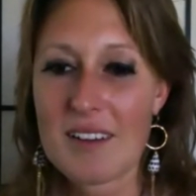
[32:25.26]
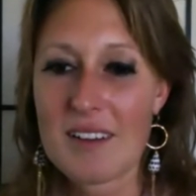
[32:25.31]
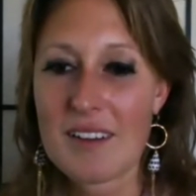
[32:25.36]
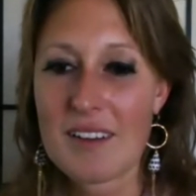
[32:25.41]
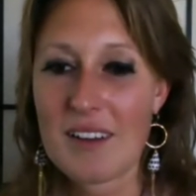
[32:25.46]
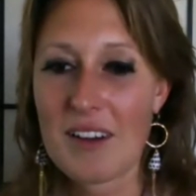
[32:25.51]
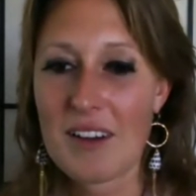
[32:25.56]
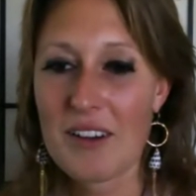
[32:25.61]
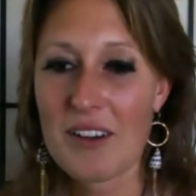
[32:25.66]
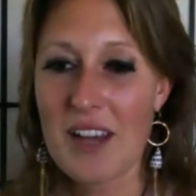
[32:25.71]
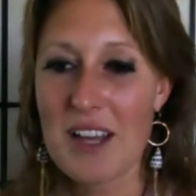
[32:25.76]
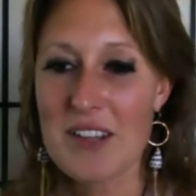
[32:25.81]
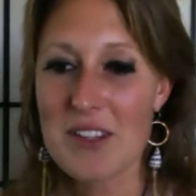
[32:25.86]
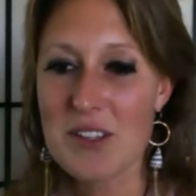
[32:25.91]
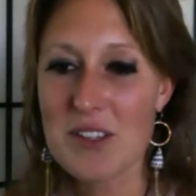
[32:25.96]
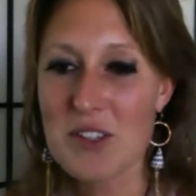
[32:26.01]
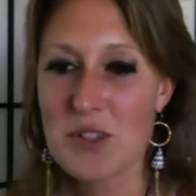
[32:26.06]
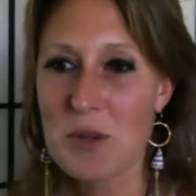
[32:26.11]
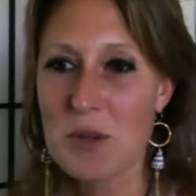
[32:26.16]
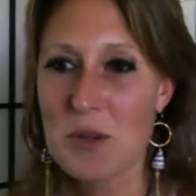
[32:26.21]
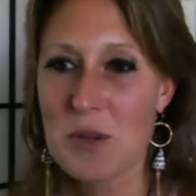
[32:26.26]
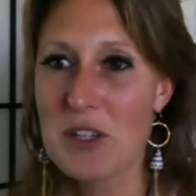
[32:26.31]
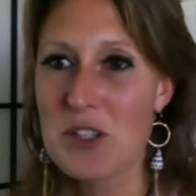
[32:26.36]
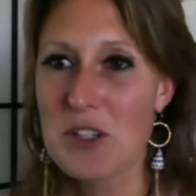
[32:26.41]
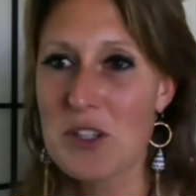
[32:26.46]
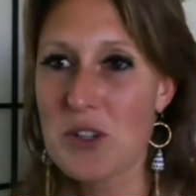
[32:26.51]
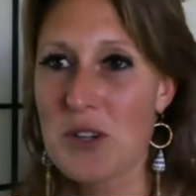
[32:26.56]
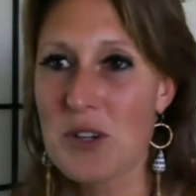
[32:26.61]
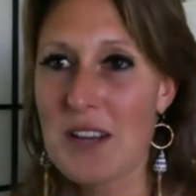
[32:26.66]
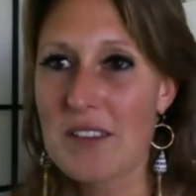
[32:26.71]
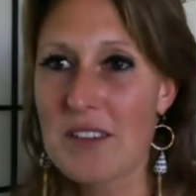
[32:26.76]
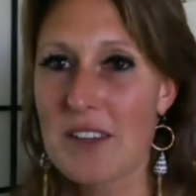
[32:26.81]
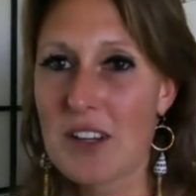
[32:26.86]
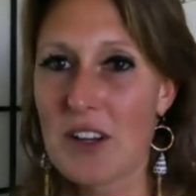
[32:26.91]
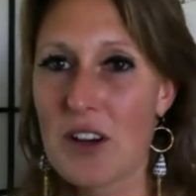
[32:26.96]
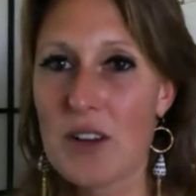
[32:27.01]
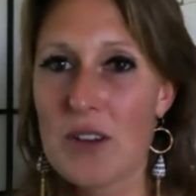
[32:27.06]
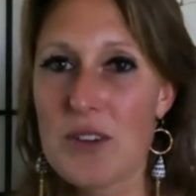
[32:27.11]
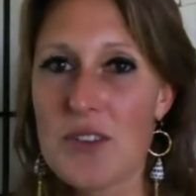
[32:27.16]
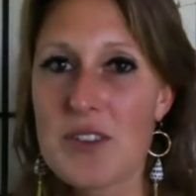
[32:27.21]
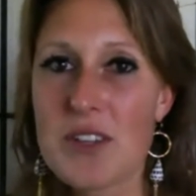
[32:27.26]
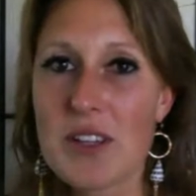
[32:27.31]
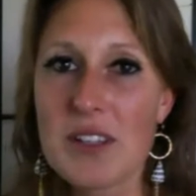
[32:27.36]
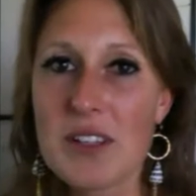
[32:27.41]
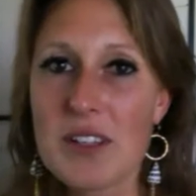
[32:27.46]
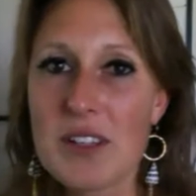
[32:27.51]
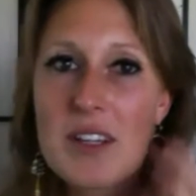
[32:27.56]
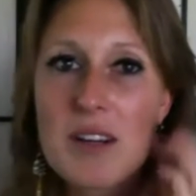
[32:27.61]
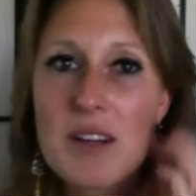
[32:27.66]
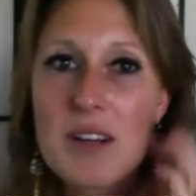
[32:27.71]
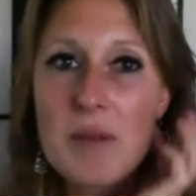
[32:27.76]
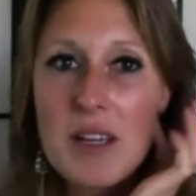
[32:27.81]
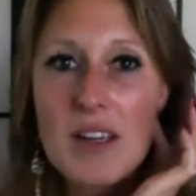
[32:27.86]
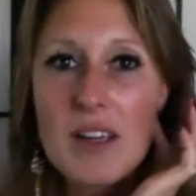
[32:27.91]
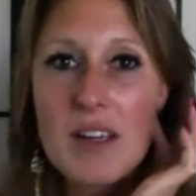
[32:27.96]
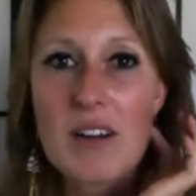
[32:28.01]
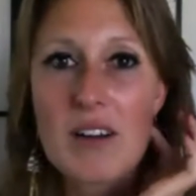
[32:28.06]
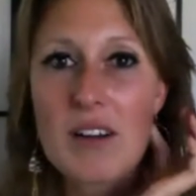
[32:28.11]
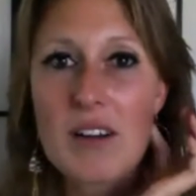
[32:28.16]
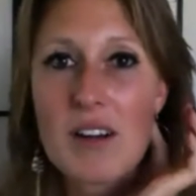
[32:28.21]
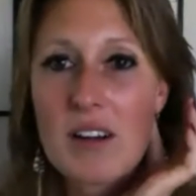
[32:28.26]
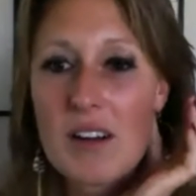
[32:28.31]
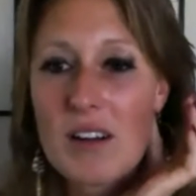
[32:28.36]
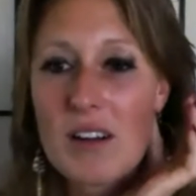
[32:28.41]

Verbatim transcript: Okay, so I just want to make sure you guys can all still hear me here.